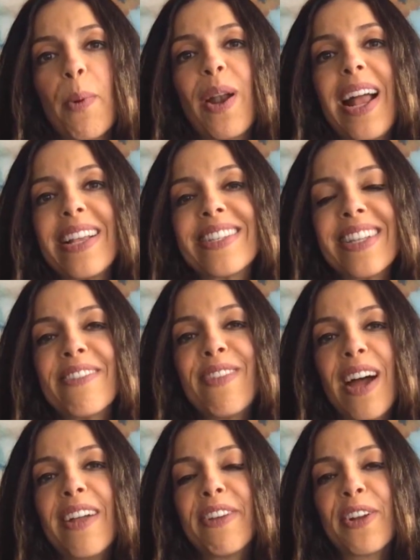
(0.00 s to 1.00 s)
and I still have
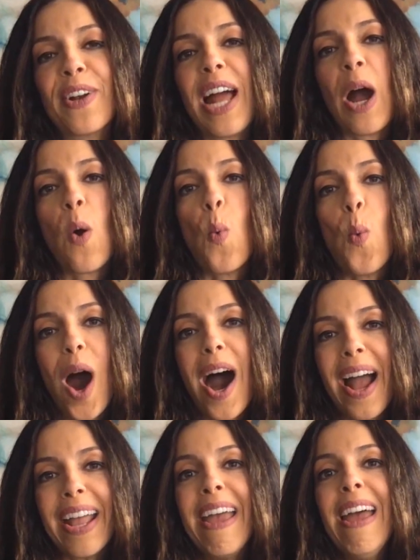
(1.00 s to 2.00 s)
not figured out
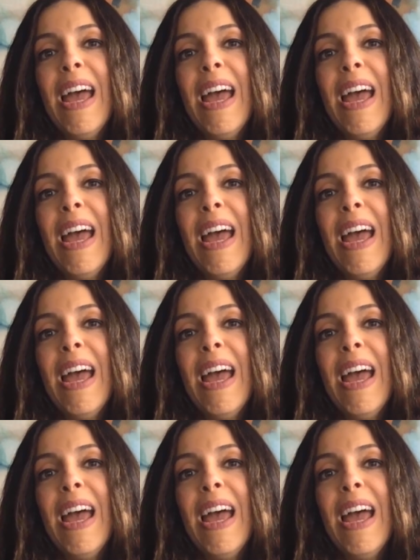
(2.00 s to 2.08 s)
why.